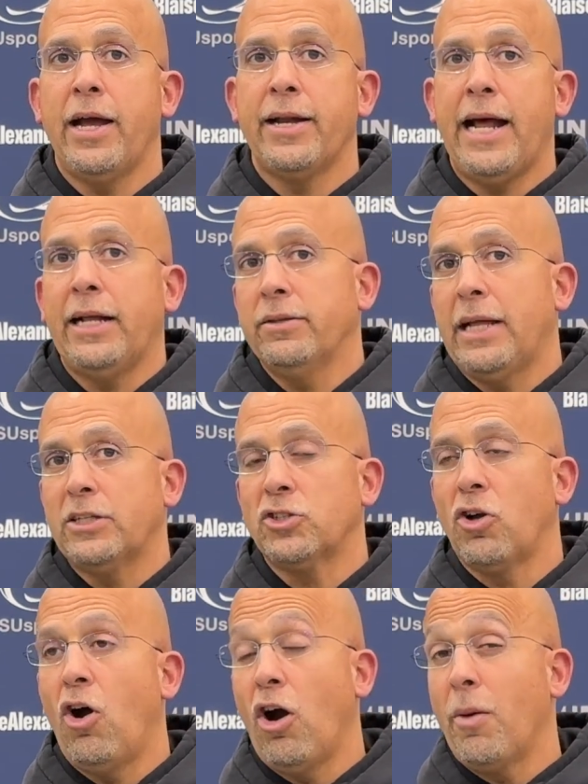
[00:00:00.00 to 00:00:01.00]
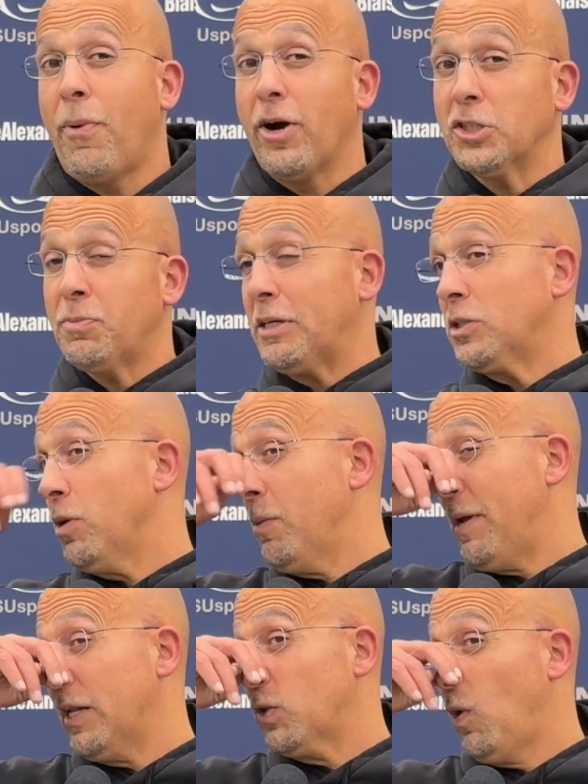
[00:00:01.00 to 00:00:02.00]
and that's the hard part, especially with it
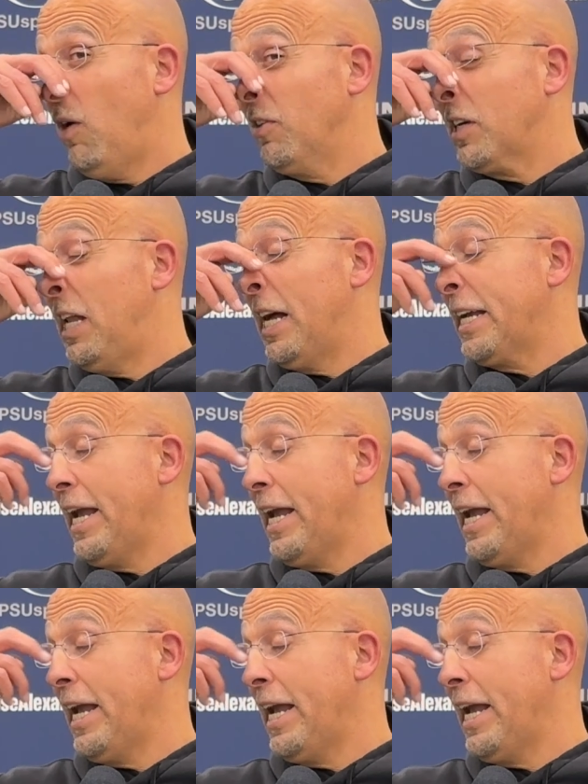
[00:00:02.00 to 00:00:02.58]
being a 12 o'clock